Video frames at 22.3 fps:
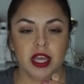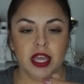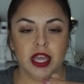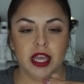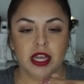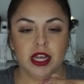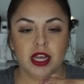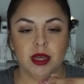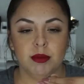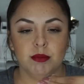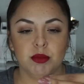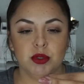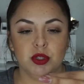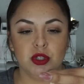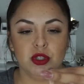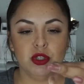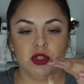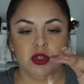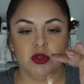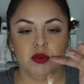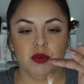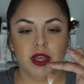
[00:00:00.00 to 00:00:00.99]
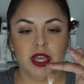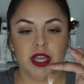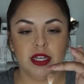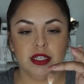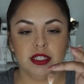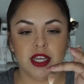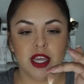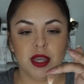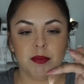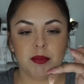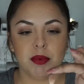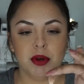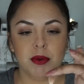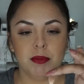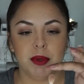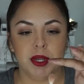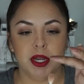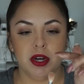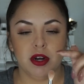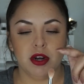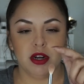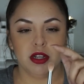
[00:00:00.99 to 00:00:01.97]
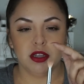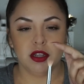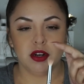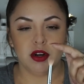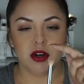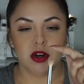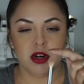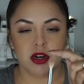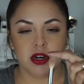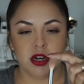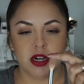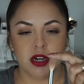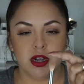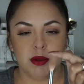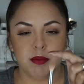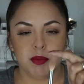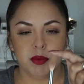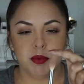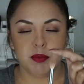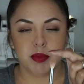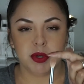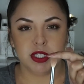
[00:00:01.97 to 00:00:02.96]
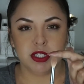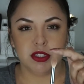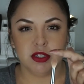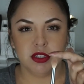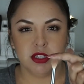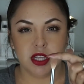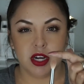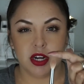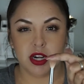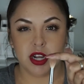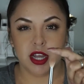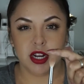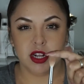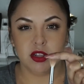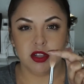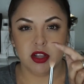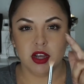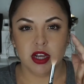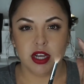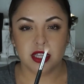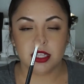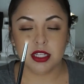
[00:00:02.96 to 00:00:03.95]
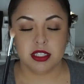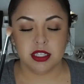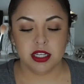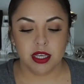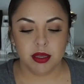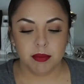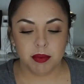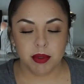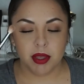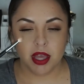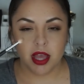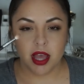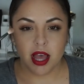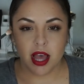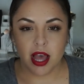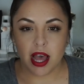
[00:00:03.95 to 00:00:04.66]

It comes to a taper up here, and there are a couple bristles that are kind of long at the tip.